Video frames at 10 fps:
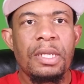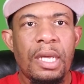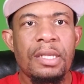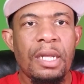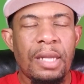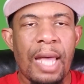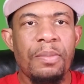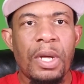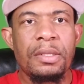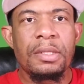hit the like
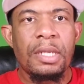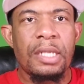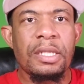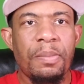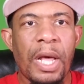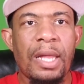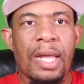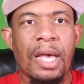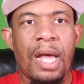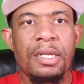button, hit the bell
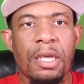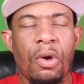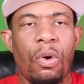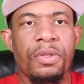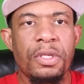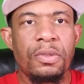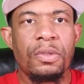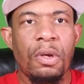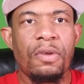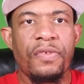icon to get all the new
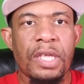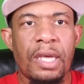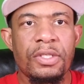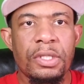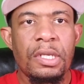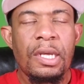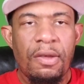notifications.